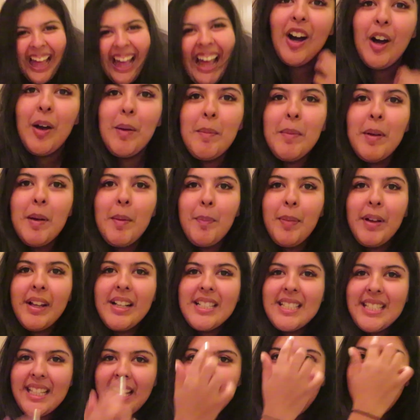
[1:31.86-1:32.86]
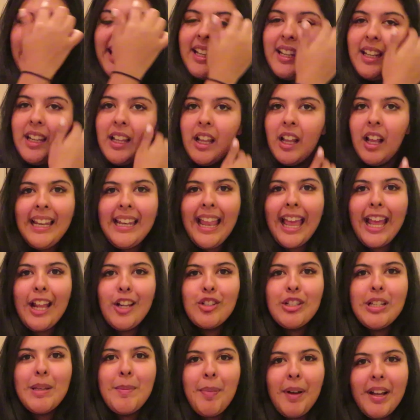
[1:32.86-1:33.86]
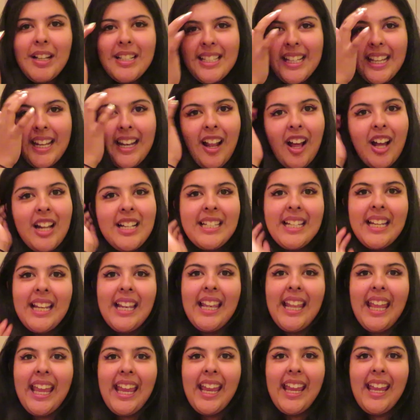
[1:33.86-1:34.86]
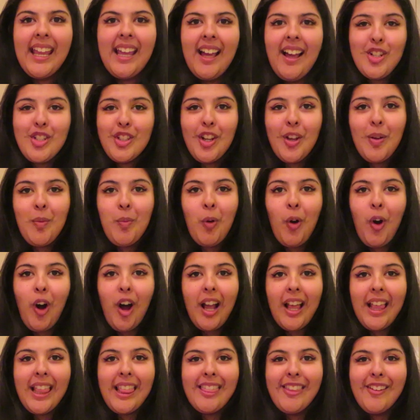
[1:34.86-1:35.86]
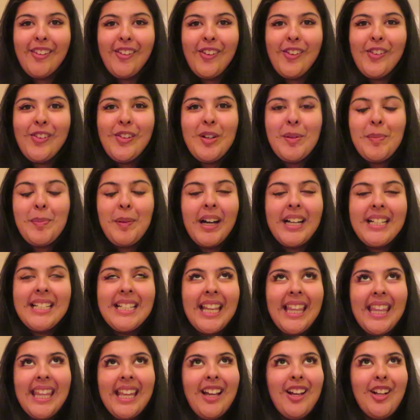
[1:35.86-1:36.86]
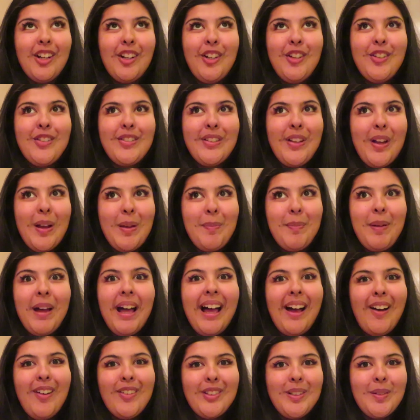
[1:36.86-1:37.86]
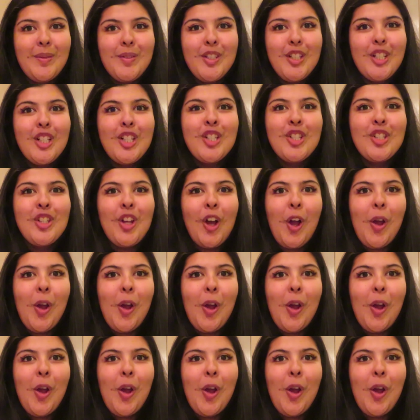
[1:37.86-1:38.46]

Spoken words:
I'm buzzing, literally buzzing. I don't know what I thought, but I didn't think I'd lose 9 pounds. I'm just so